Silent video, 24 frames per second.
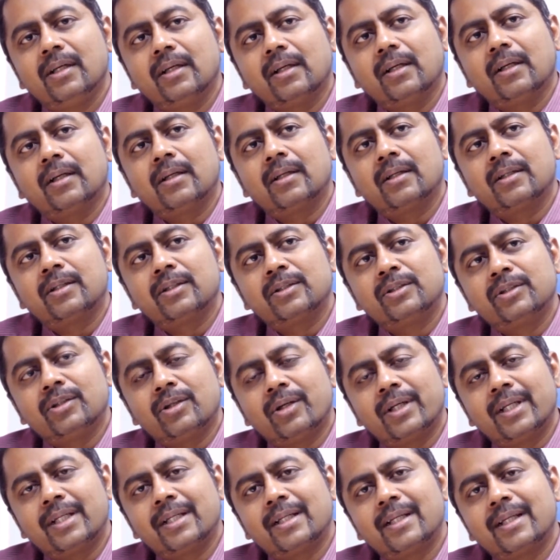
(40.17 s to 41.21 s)
uh, the
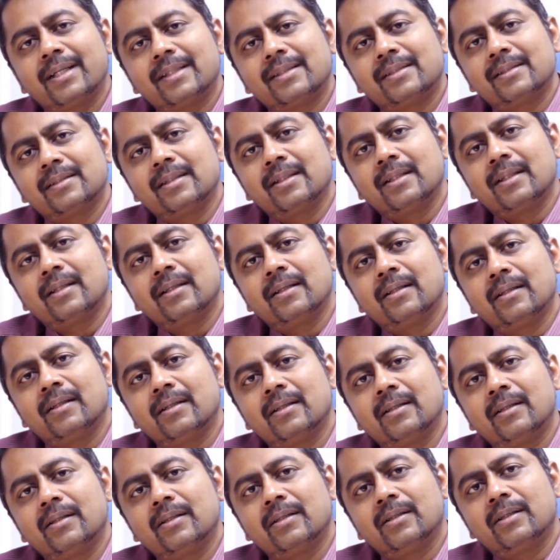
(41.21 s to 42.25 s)
joint gets a little
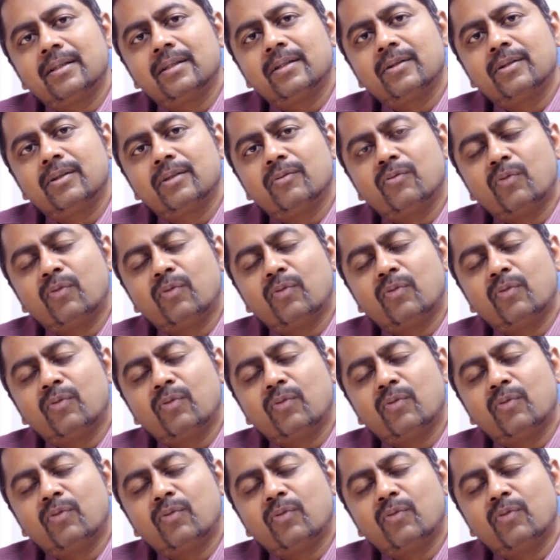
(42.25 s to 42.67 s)
uh,